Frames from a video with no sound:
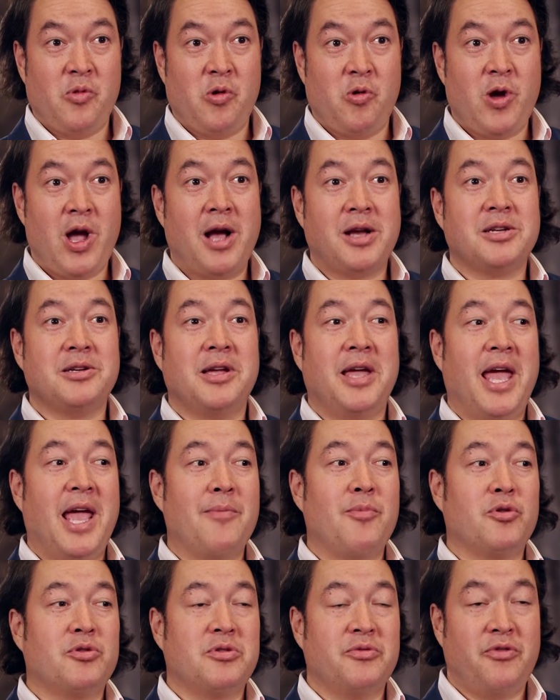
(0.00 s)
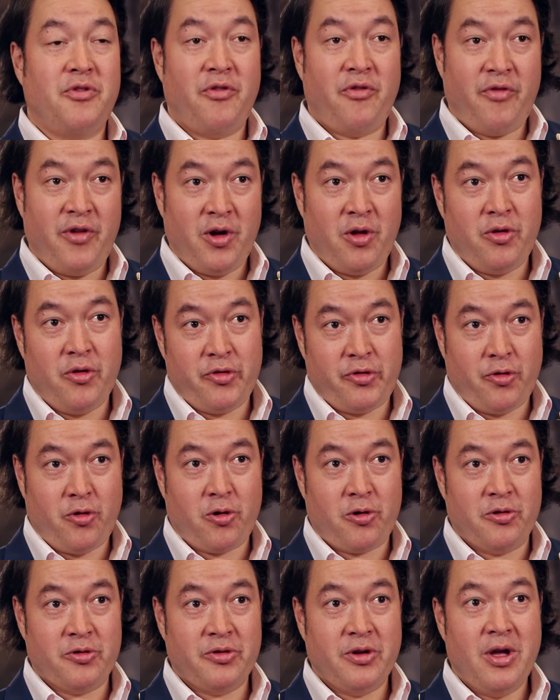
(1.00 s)
You're actually able to fulfill those
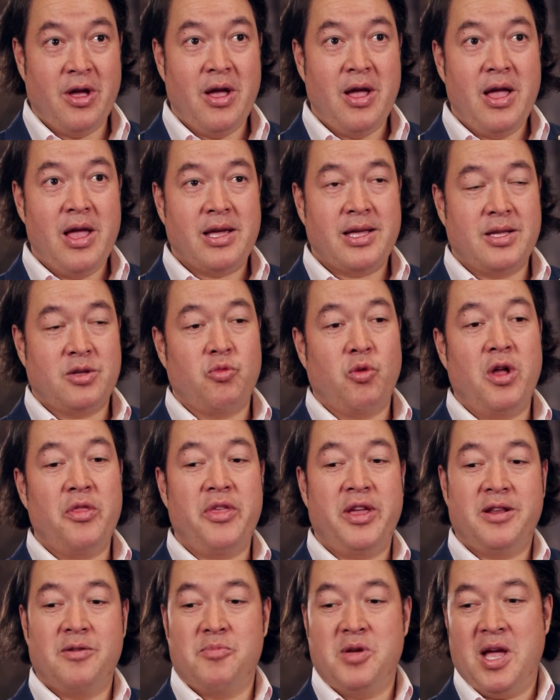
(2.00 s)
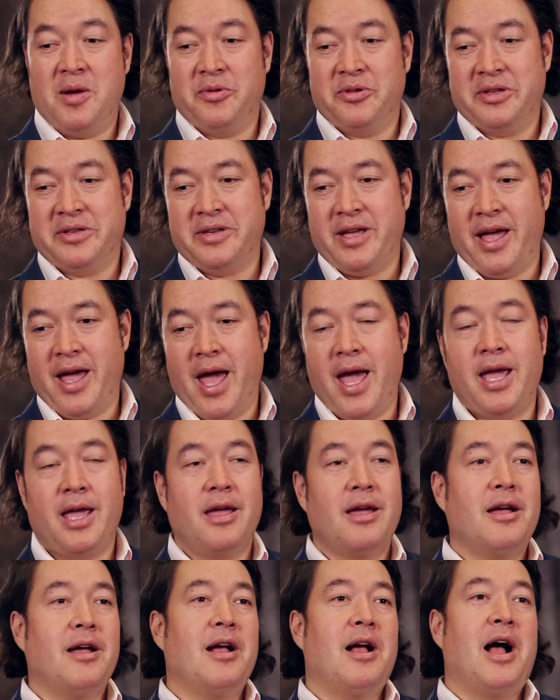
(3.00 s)
orders. Because it's one thing to be able to say,
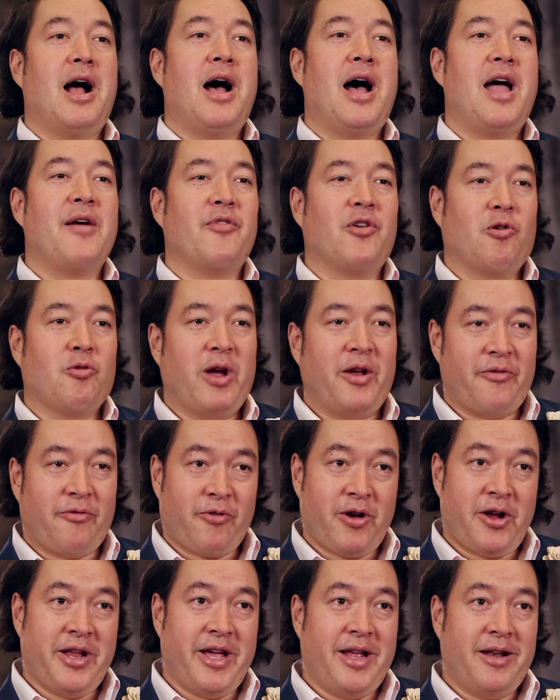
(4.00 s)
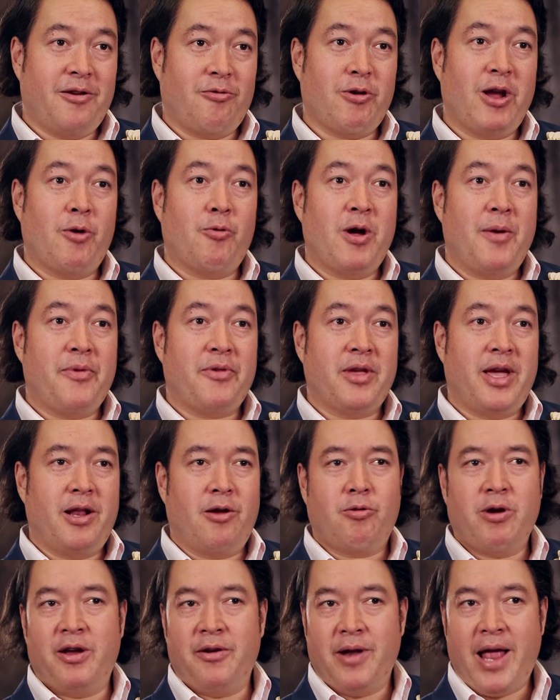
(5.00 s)
hey, I have a great front end, a great website, a
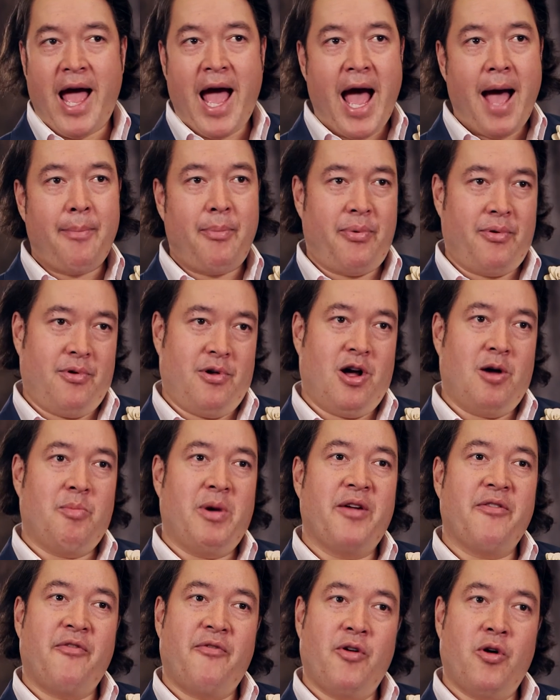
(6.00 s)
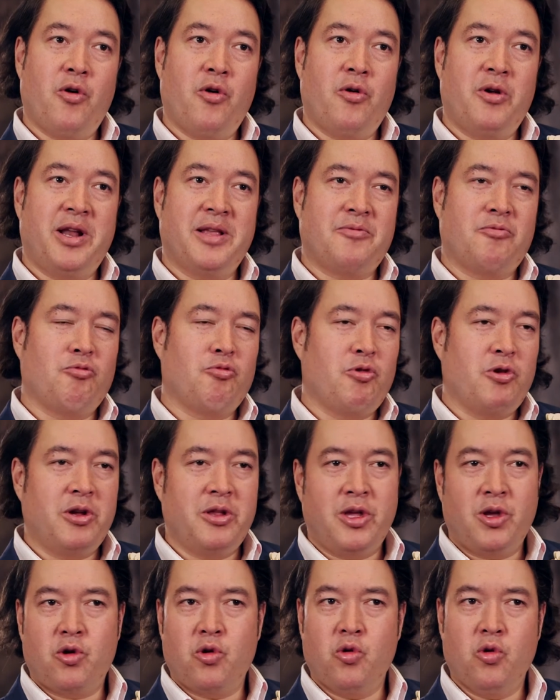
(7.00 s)
great app on my phone. It's
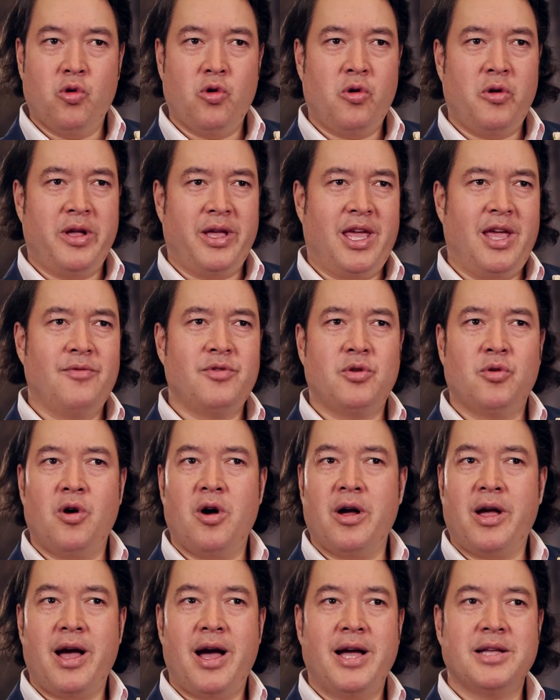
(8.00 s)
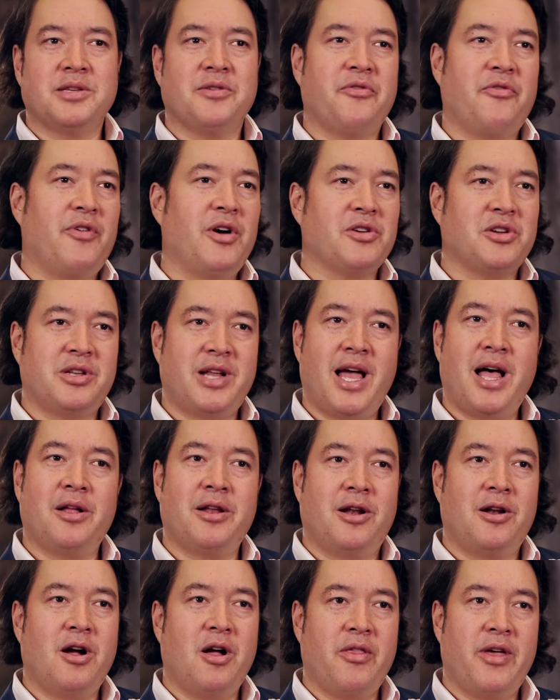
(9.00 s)
really cool. It gives you all kinds of
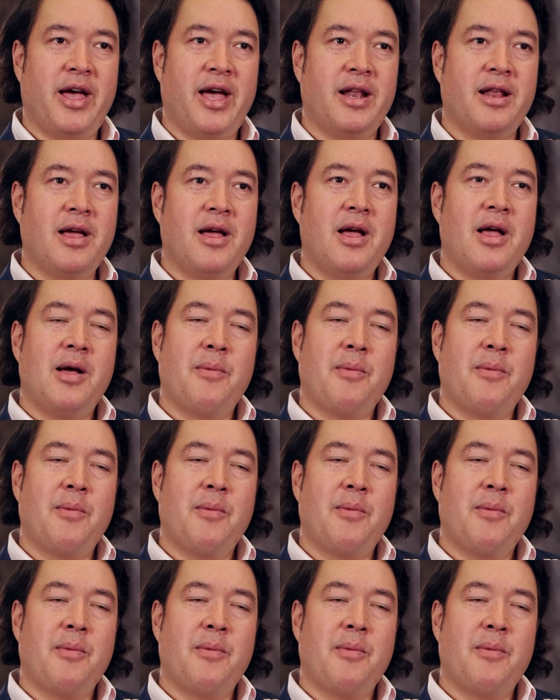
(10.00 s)
functionality and all that.